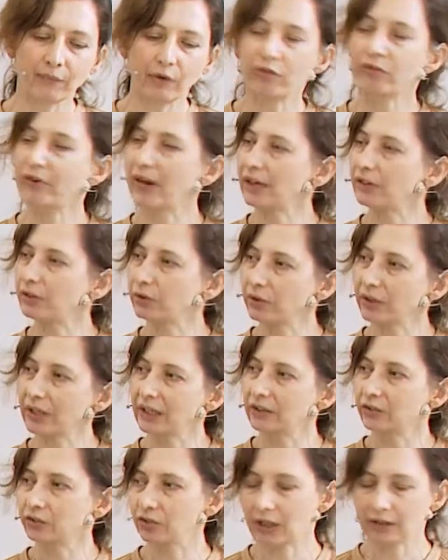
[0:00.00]
factor
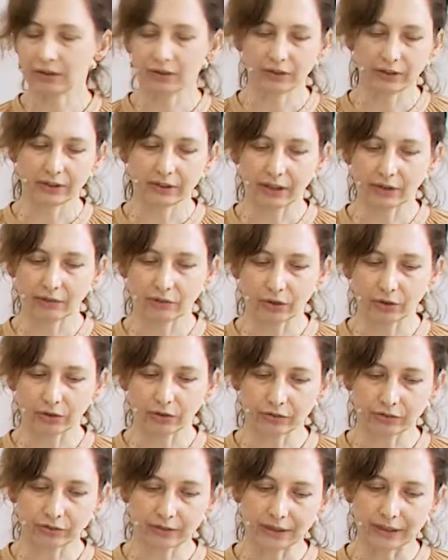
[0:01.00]
in gender and
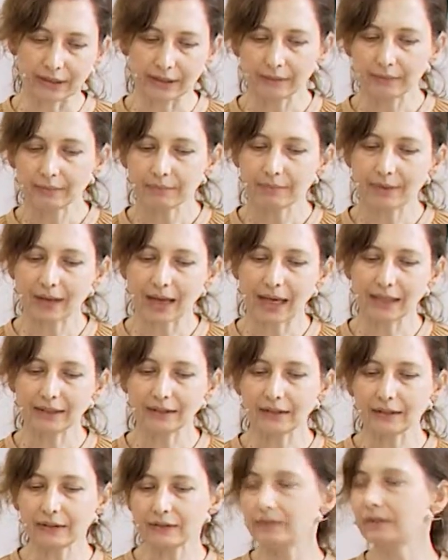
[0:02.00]
diversity,
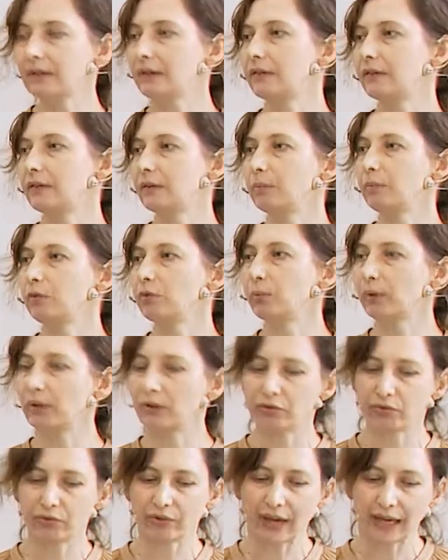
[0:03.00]
IT systems
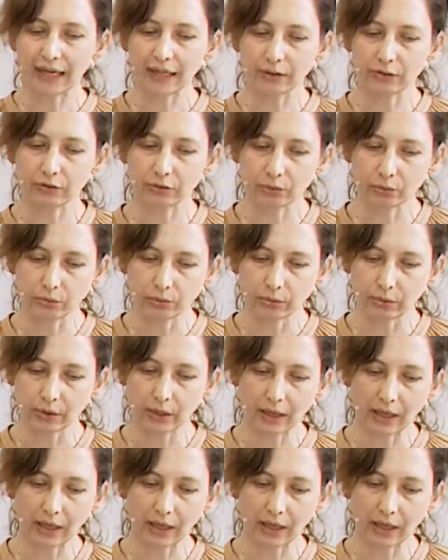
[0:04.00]
will fail to